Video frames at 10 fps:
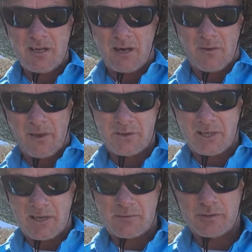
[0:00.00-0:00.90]
go on those
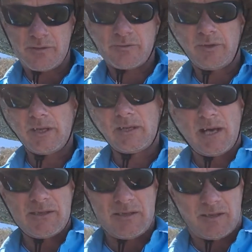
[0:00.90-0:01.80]
days where it's really
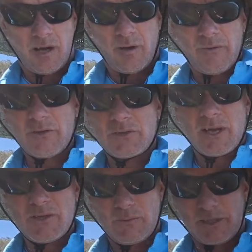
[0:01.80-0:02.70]
glassy, go on those
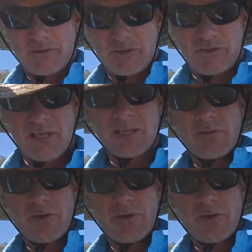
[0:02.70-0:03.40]
days when it's stinking